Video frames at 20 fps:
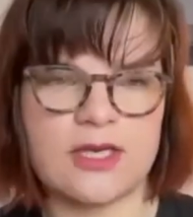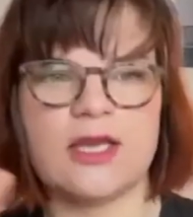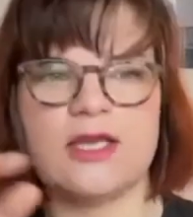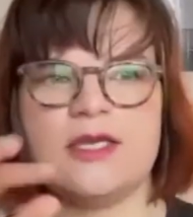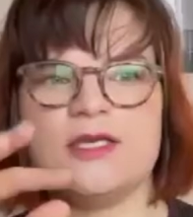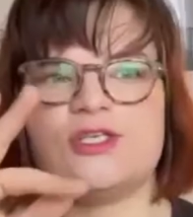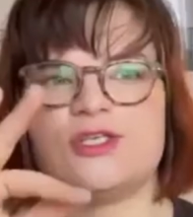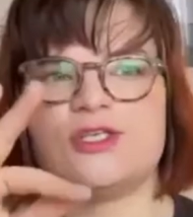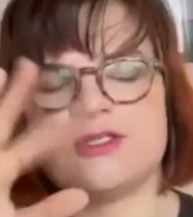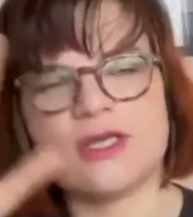
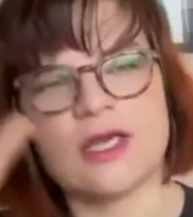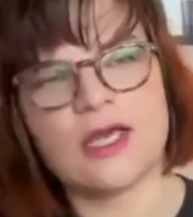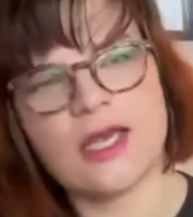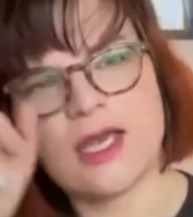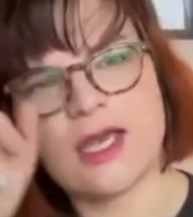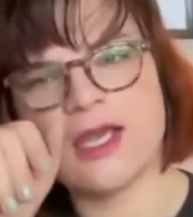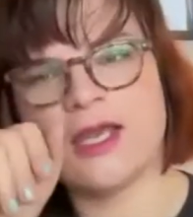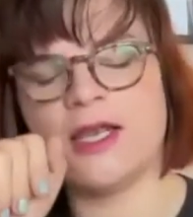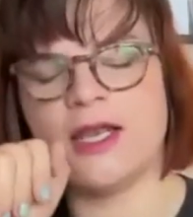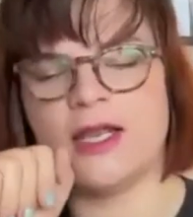Like it's just like,
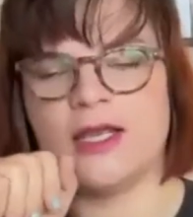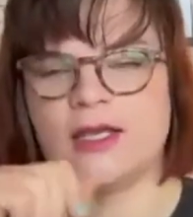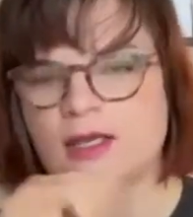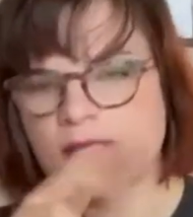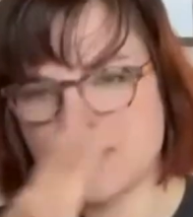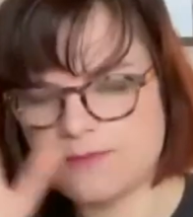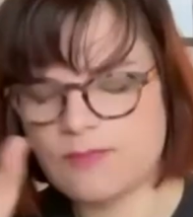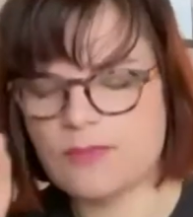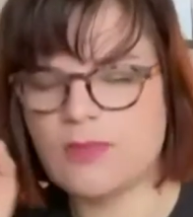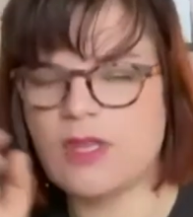hey,
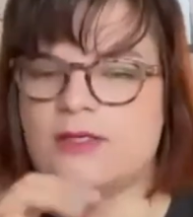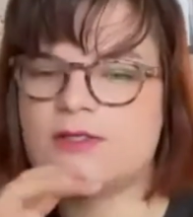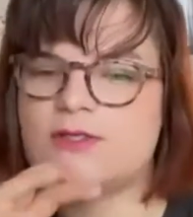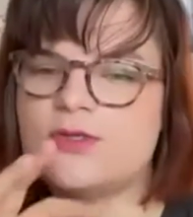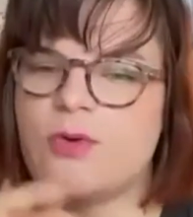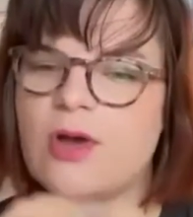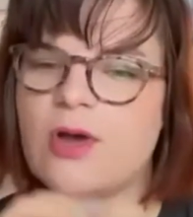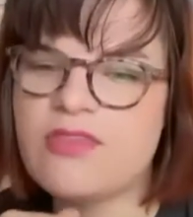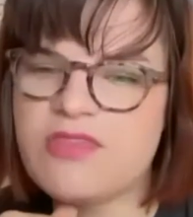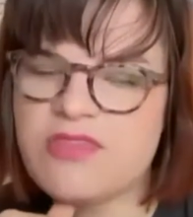like
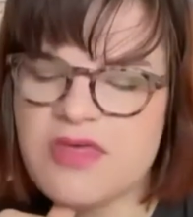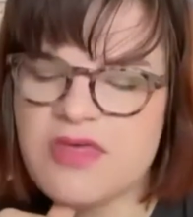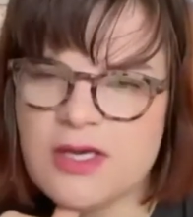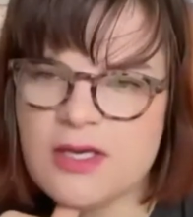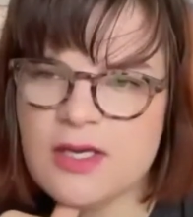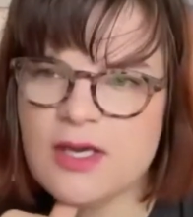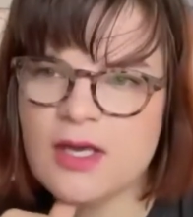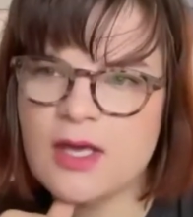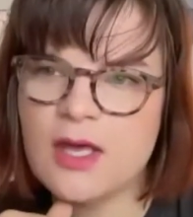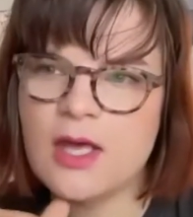so I think